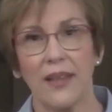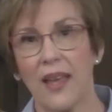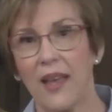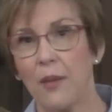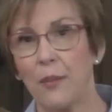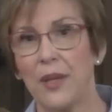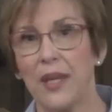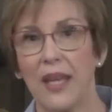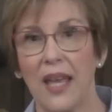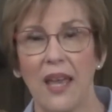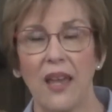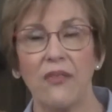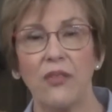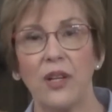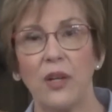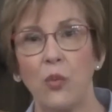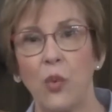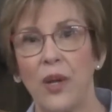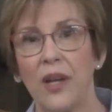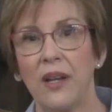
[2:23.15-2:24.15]
coming
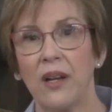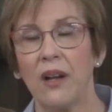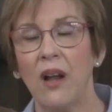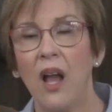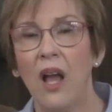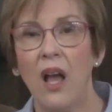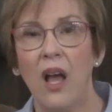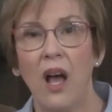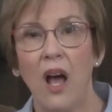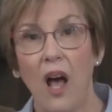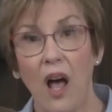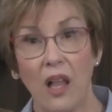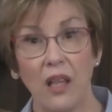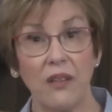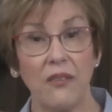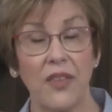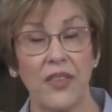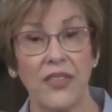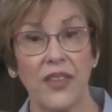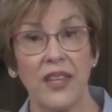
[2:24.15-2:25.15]
everywhere,
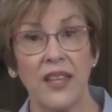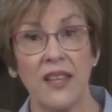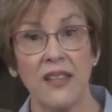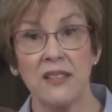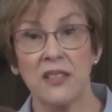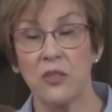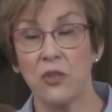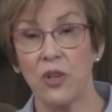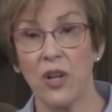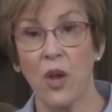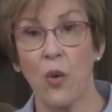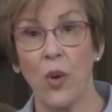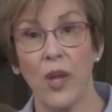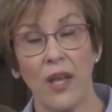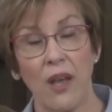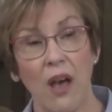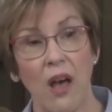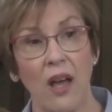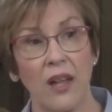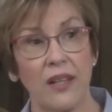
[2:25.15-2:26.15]
all the things that are
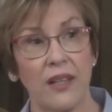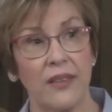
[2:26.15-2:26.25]
going on.